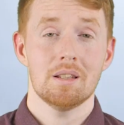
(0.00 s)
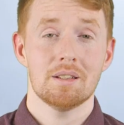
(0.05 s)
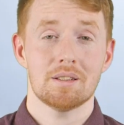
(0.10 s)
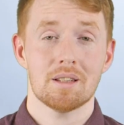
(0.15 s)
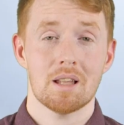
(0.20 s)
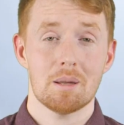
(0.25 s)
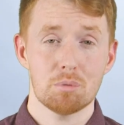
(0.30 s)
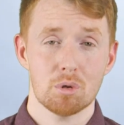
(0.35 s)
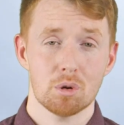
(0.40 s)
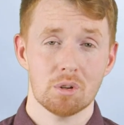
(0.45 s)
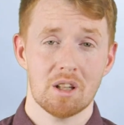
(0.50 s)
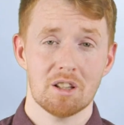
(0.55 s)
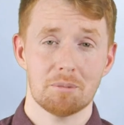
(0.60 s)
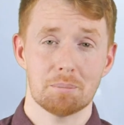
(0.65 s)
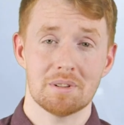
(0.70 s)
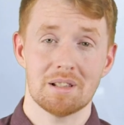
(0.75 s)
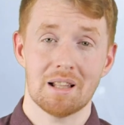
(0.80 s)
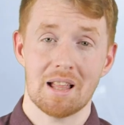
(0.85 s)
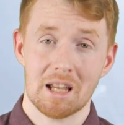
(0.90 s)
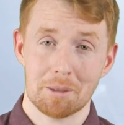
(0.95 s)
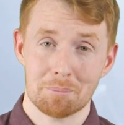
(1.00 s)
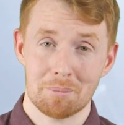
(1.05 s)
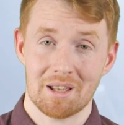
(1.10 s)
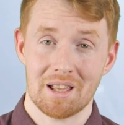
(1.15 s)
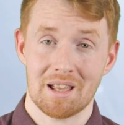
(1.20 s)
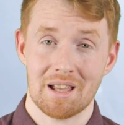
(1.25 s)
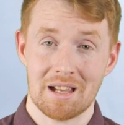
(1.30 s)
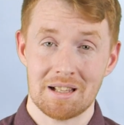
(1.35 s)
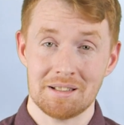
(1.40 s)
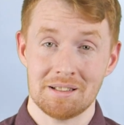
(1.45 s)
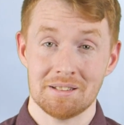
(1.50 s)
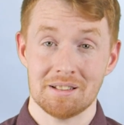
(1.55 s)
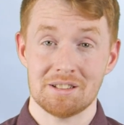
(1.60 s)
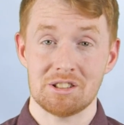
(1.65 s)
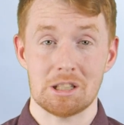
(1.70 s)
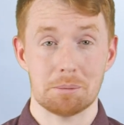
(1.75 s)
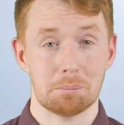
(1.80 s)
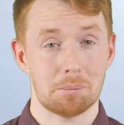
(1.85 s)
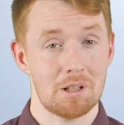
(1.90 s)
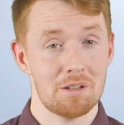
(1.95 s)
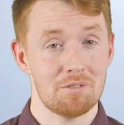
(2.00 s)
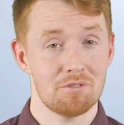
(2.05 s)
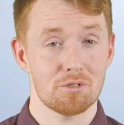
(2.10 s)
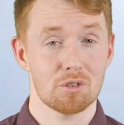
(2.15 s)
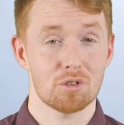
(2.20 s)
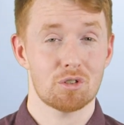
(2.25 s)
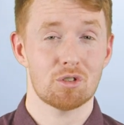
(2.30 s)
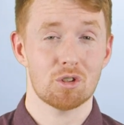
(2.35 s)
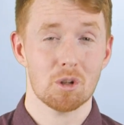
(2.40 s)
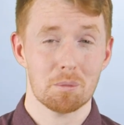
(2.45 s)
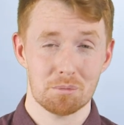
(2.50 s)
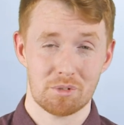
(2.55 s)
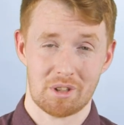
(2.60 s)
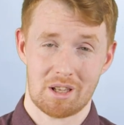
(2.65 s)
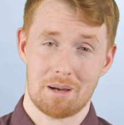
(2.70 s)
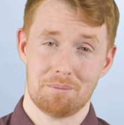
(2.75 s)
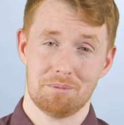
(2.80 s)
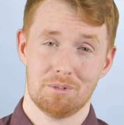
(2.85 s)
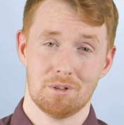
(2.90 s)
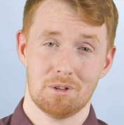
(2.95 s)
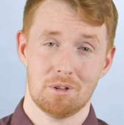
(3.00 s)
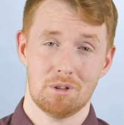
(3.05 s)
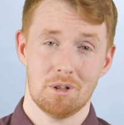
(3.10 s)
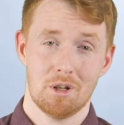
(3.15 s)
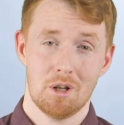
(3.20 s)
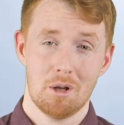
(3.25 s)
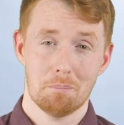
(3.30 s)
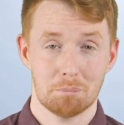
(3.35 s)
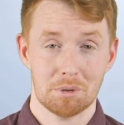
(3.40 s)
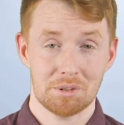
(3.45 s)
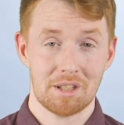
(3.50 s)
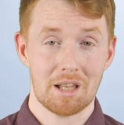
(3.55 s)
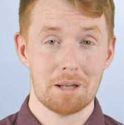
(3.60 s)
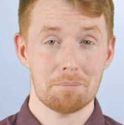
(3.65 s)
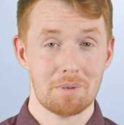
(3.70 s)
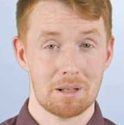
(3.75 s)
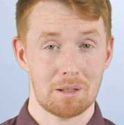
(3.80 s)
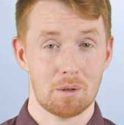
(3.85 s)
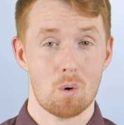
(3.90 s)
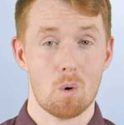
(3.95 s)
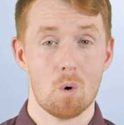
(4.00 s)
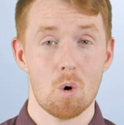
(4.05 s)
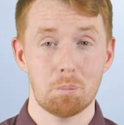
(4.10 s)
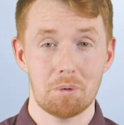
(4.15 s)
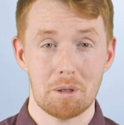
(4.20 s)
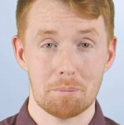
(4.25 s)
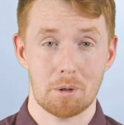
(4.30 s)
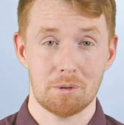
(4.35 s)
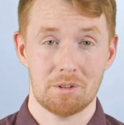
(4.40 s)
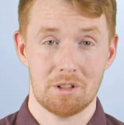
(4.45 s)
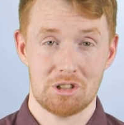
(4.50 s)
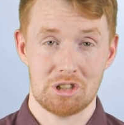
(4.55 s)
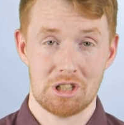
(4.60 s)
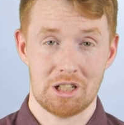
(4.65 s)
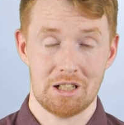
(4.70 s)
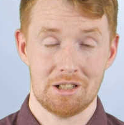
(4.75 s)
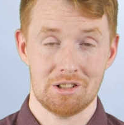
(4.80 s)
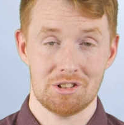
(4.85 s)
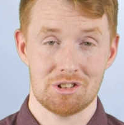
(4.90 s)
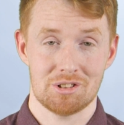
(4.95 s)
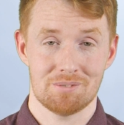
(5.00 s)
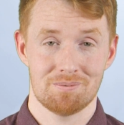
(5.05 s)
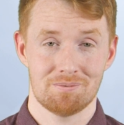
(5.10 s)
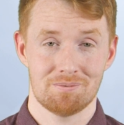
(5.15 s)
Samsung has been lagging behind in the chip game for some time now, but that might all be about to change.